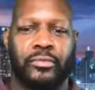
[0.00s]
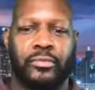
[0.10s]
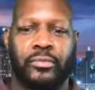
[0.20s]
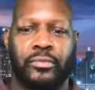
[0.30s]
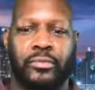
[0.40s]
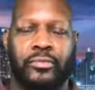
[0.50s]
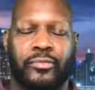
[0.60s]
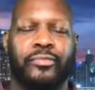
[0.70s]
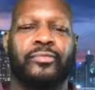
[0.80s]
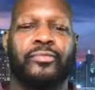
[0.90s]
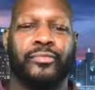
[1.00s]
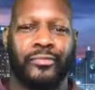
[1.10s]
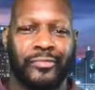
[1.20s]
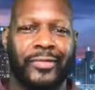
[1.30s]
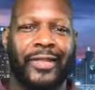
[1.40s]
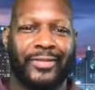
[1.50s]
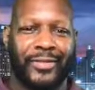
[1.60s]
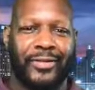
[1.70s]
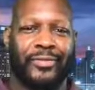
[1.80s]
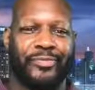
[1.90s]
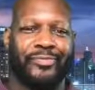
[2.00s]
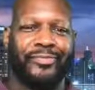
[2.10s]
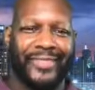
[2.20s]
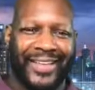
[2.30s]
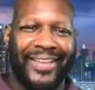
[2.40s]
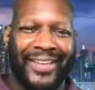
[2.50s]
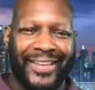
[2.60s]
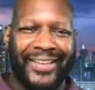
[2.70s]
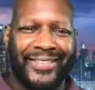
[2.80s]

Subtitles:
a goal. That's a goal on the list for me. So